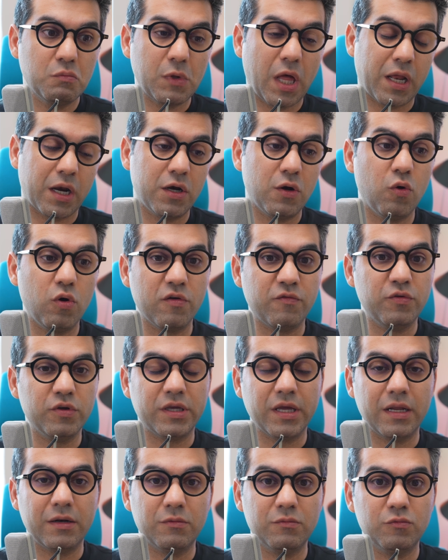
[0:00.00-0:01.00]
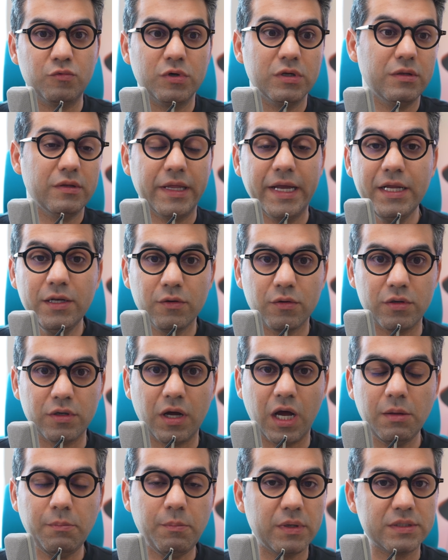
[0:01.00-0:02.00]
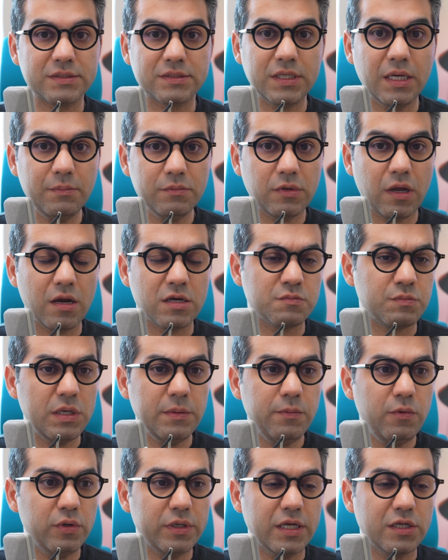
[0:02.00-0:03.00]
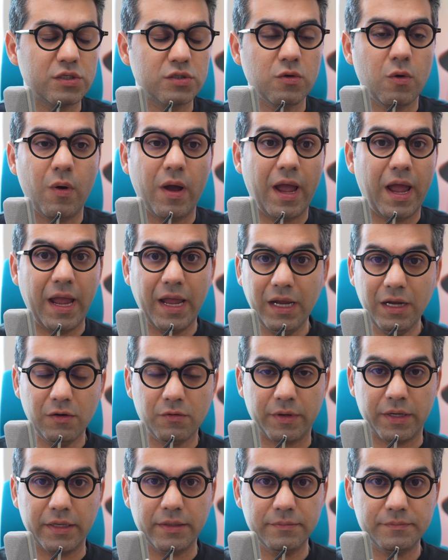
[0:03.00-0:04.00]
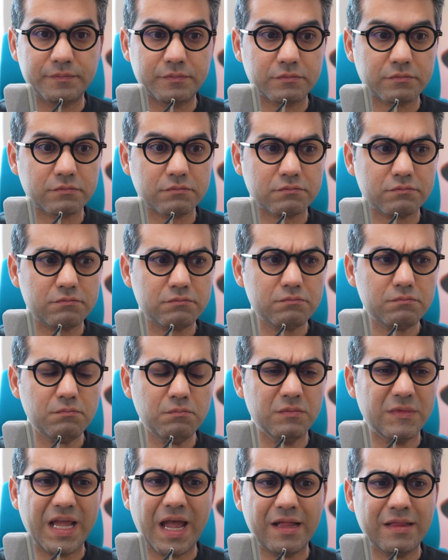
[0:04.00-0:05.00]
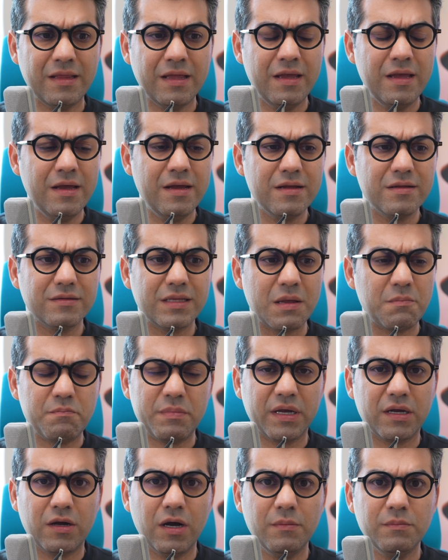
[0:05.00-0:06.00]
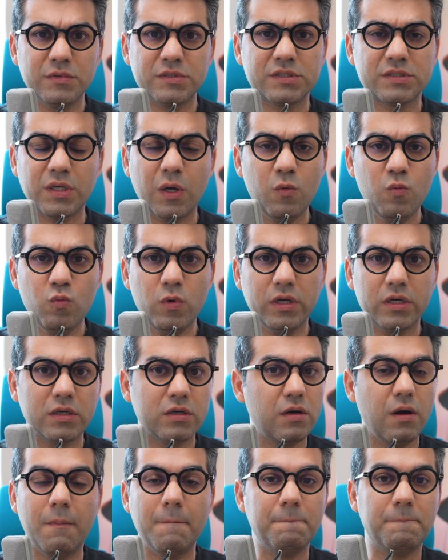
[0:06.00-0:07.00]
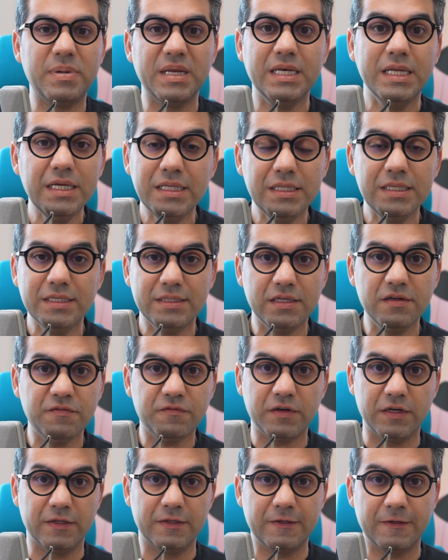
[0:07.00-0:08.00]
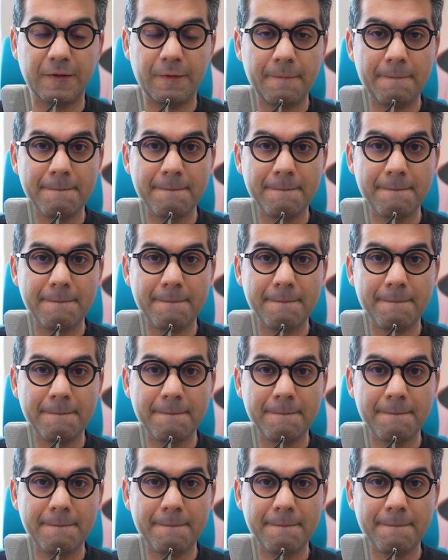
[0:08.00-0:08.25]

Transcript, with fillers: I don't know if you can relate or not, but sometimes people get so angry that they become someone completely different.